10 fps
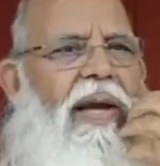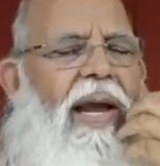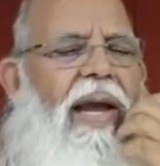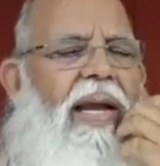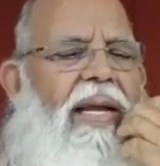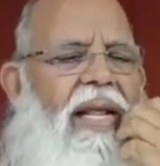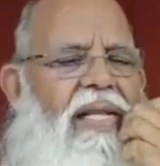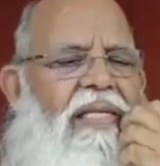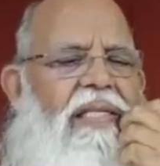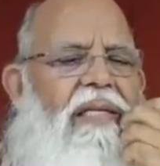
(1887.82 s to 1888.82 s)
and
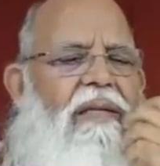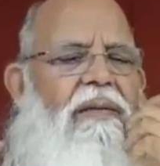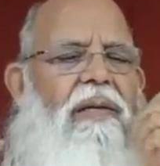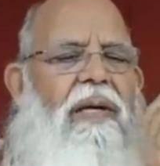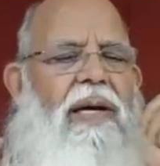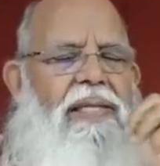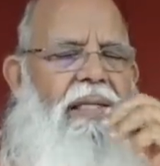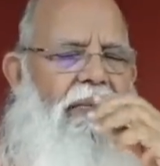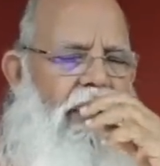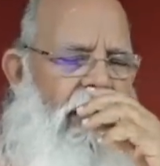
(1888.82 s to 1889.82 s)
tells in the
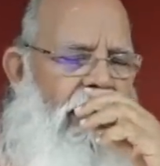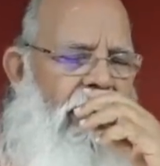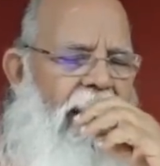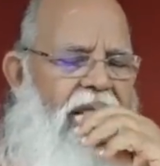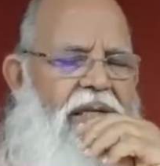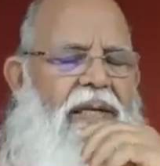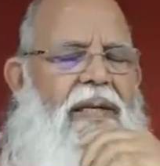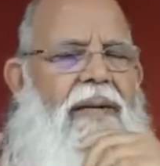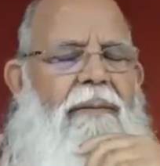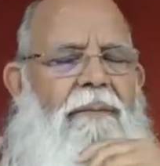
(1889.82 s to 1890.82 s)
assembly,
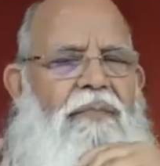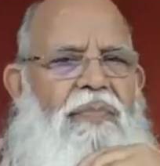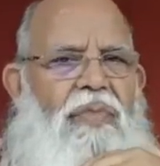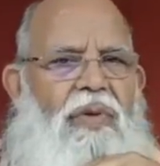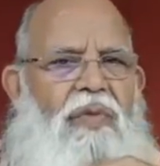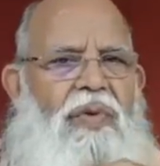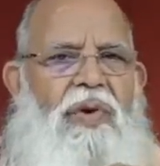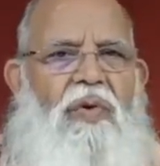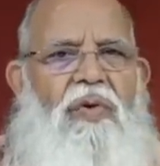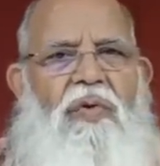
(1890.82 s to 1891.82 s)
Sir, we
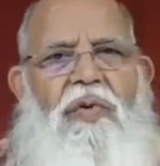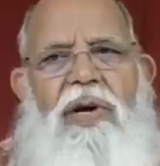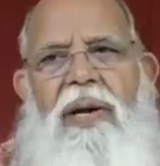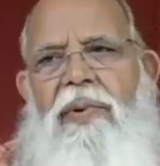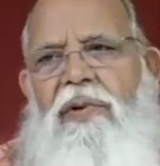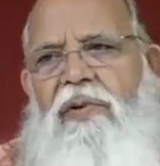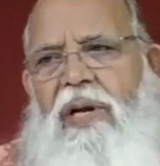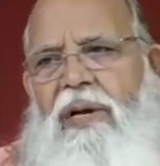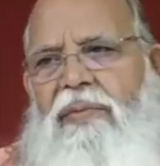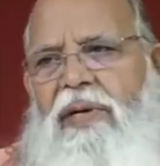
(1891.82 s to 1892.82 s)
don't know what happened to
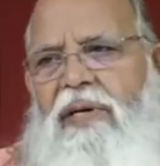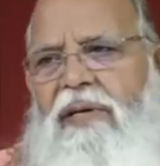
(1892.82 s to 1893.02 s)
Rama.